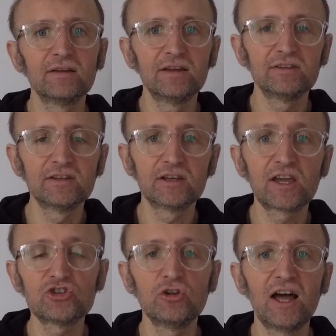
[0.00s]
And
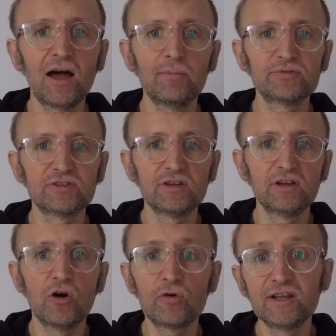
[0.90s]
KeshoLabs
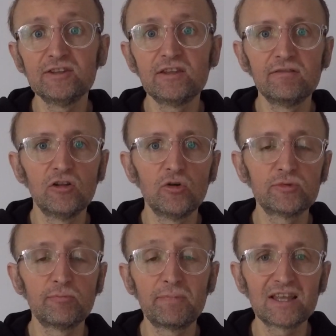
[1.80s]
already
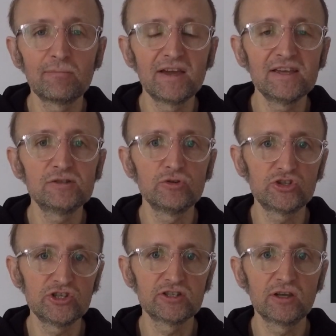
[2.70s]
developed Pesabase,
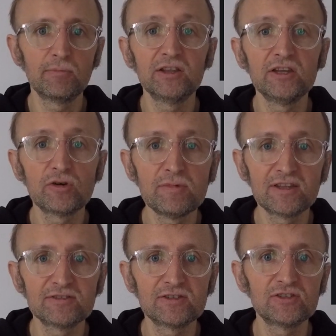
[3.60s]
which is a money
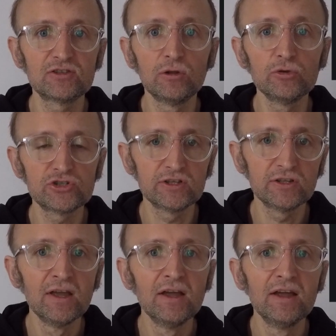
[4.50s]
remittances
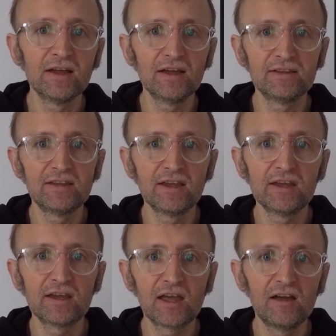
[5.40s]
solution.
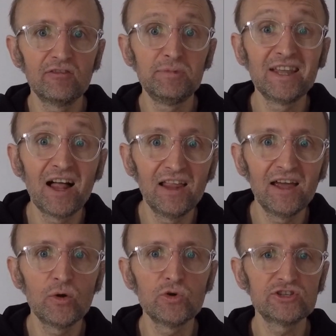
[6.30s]
They have
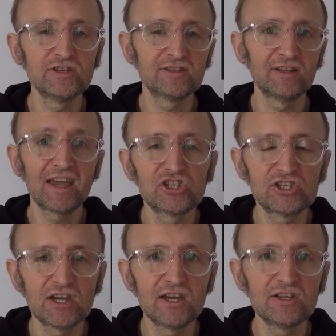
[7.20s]
BitHale, which is an
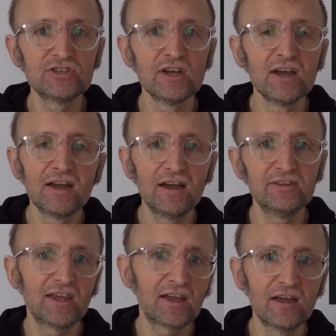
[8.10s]
exchange,
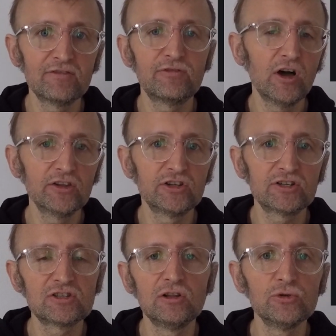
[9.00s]
and they have other
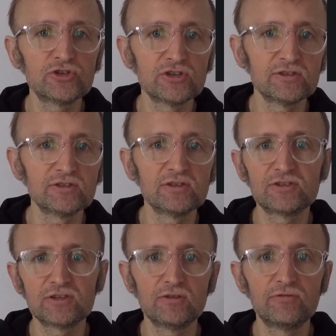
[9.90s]

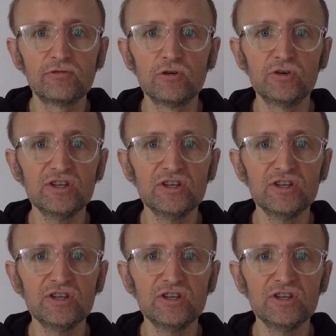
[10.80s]
solutions for